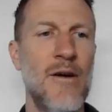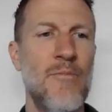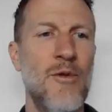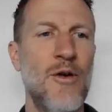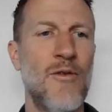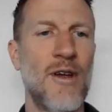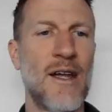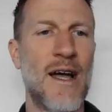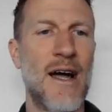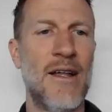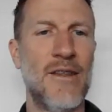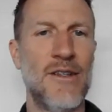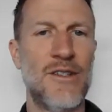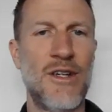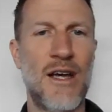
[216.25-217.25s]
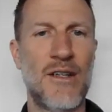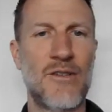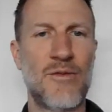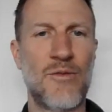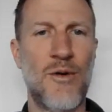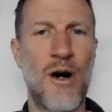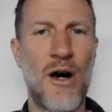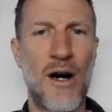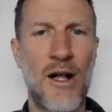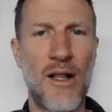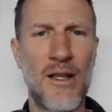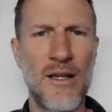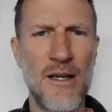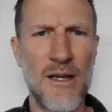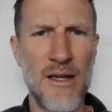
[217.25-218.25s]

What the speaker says: moving on the chest wall.